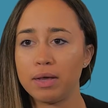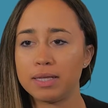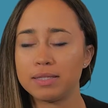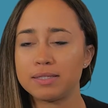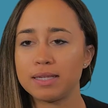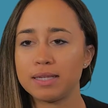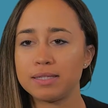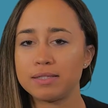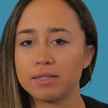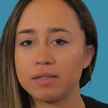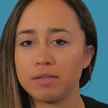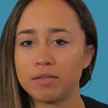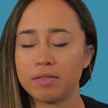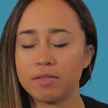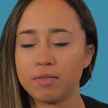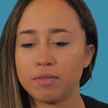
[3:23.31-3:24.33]
is
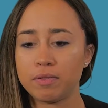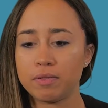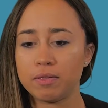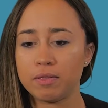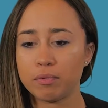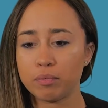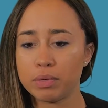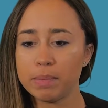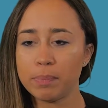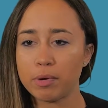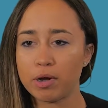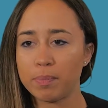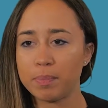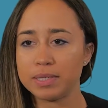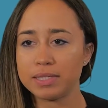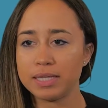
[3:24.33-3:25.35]
the
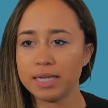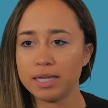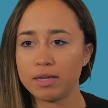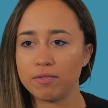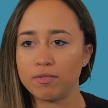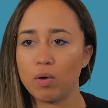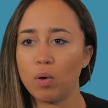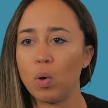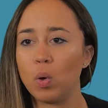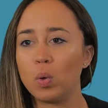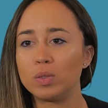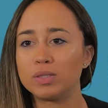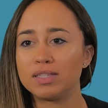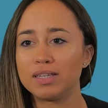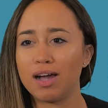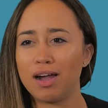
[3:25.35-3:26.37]
repurposing of
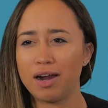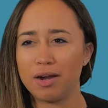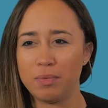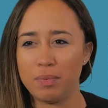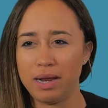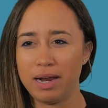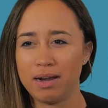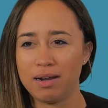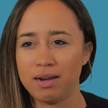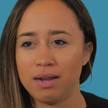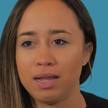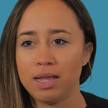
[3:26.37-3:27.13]
old hardware.